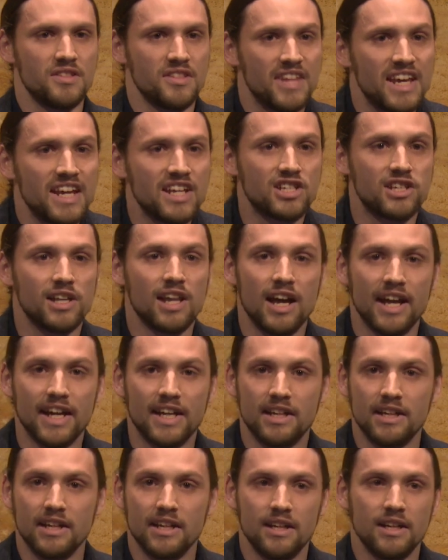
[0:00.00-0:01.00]
Things
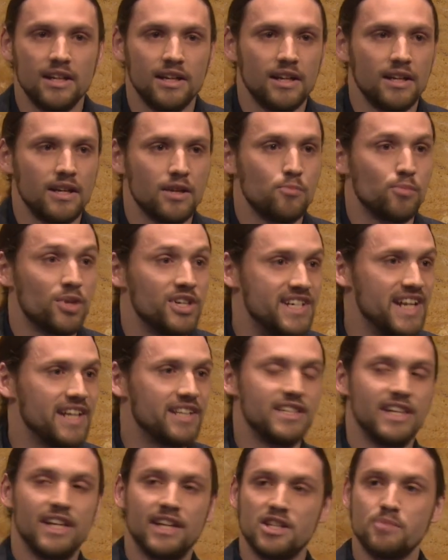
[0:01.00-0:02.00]
like
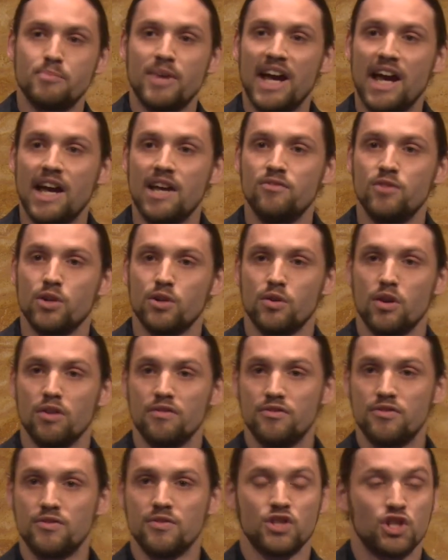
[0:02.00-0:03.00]
predicting the behavior
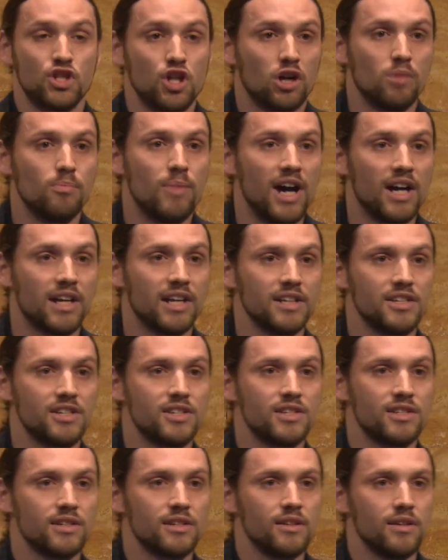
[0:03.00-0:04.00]
of stock
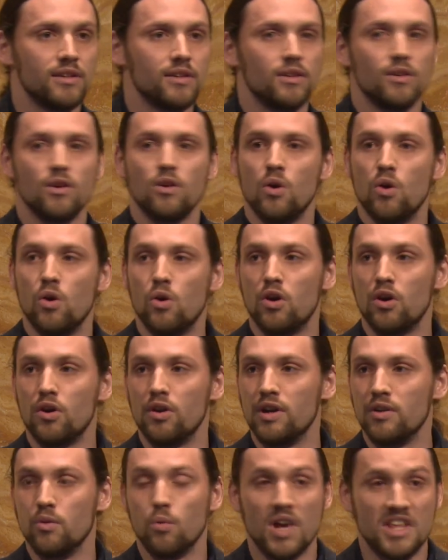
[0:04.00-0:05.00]
markets
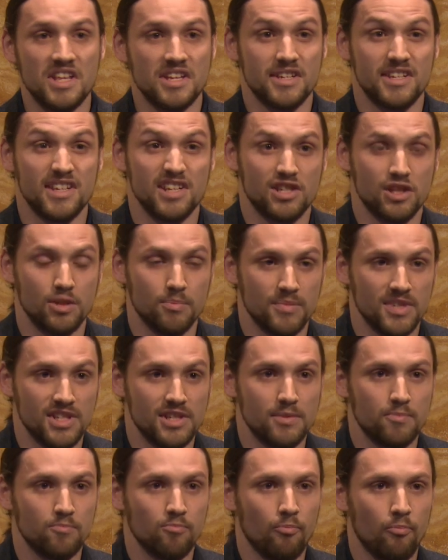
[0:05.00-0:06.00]
or weather
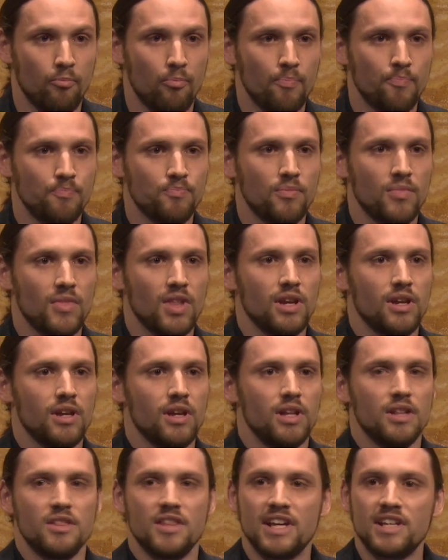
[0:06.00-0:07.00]
systems.
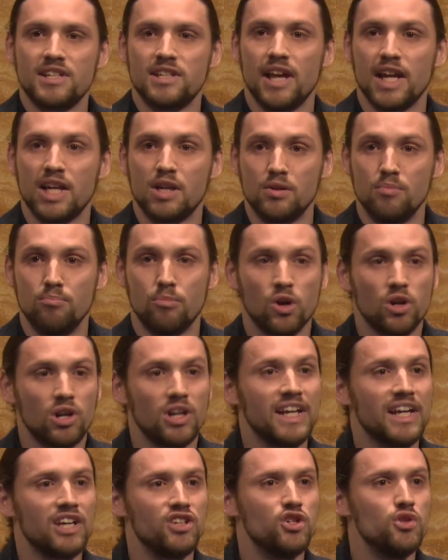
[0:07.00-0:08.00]
Things like
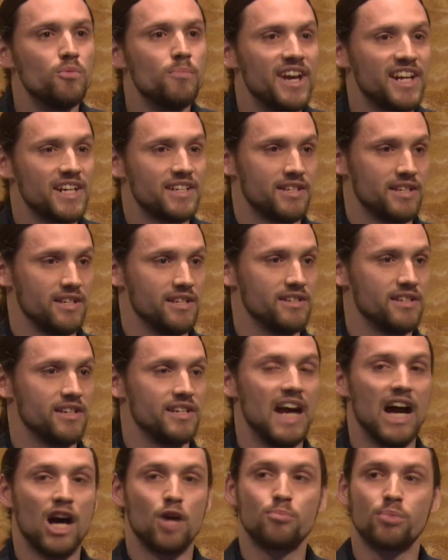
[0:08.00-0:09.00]
modeling new medicines
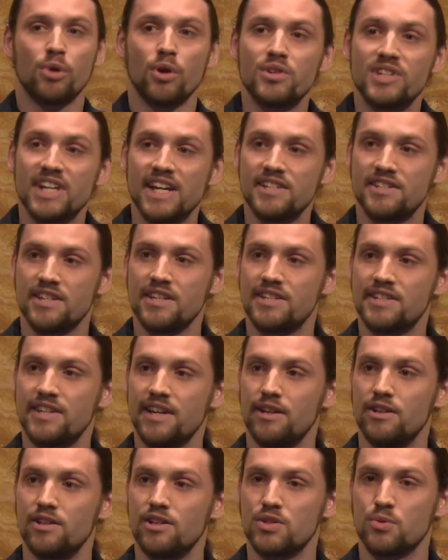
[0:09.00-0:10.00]
and how proteins and
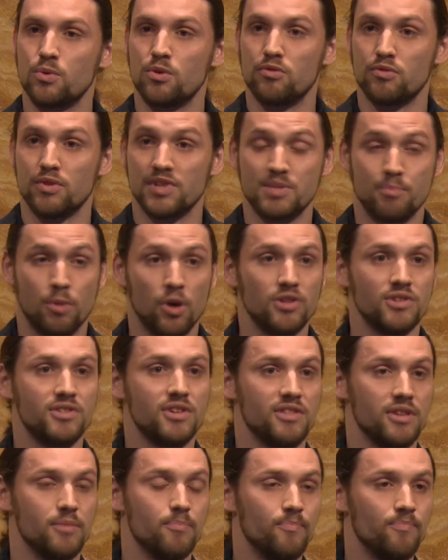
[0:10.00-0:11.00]
cells will respond
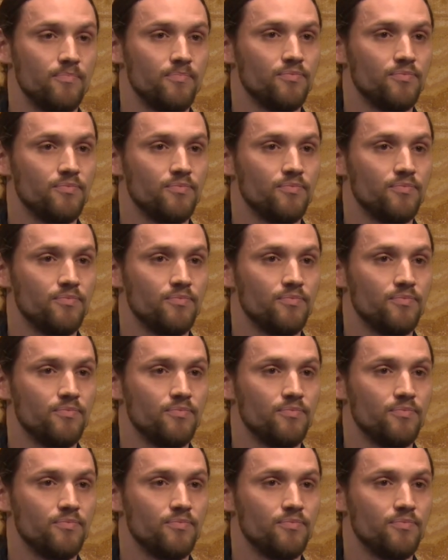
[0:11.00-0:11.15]
to them.